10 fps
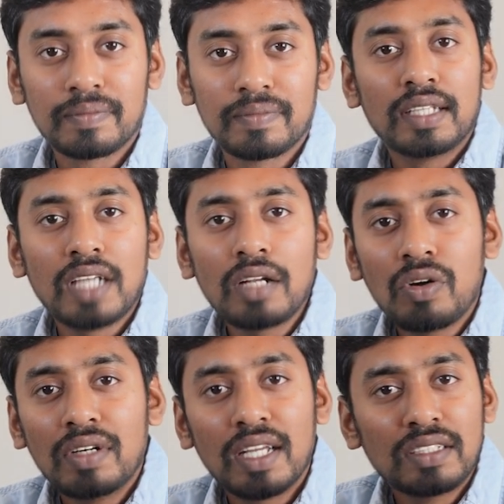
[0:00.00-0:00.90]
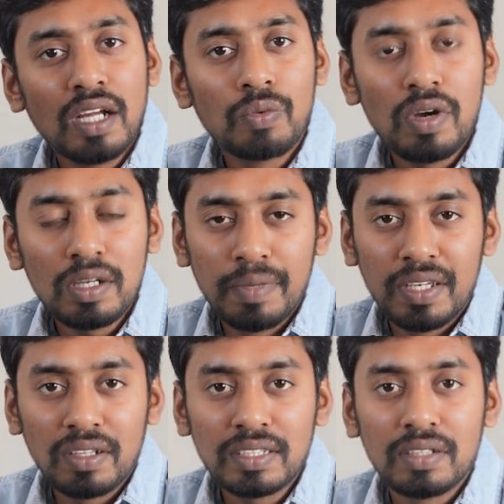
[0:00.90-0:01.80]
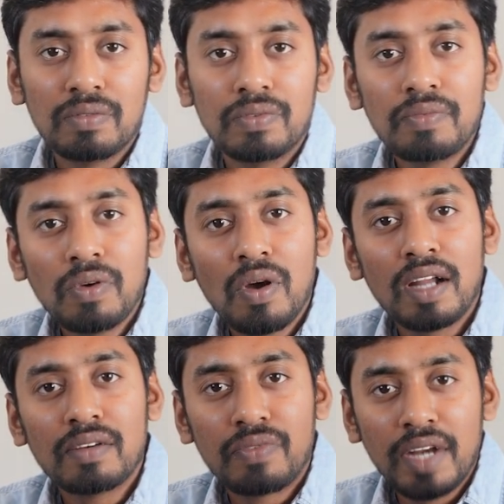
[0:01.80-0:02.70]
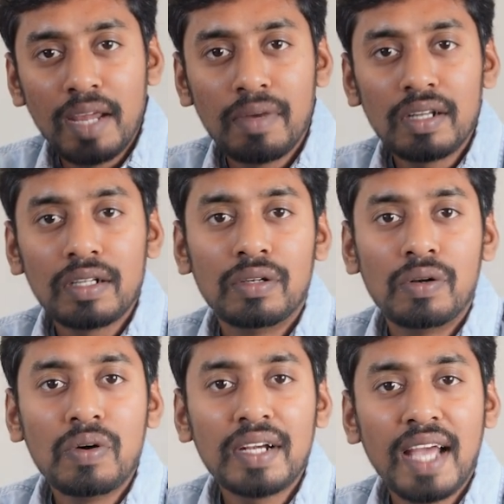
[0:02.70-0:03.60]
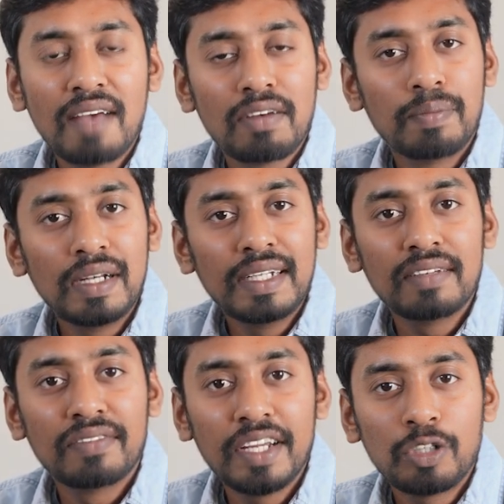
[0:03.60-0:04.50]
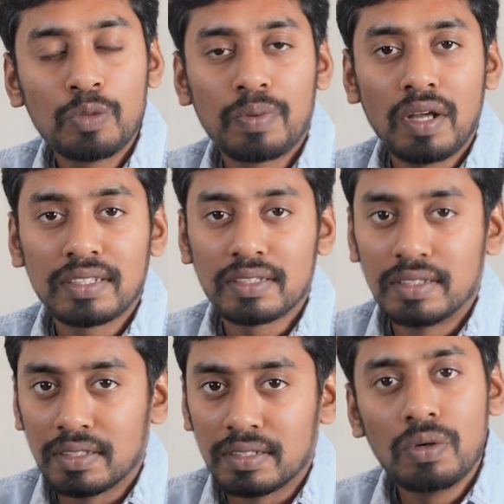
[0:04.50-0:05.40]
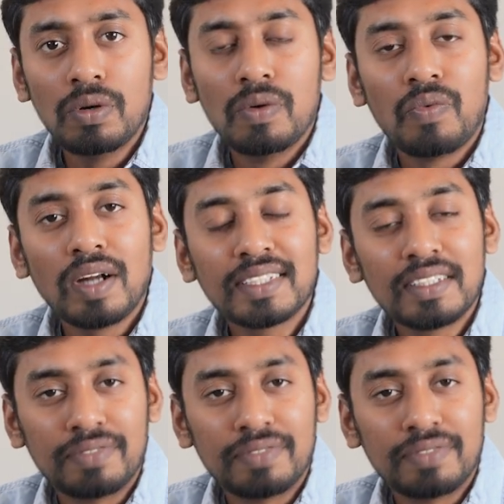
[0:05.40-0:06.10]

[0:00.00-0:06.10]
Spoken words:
The shortcode does not work because Webflow and Framer don't have a built-in way to process this. So what's the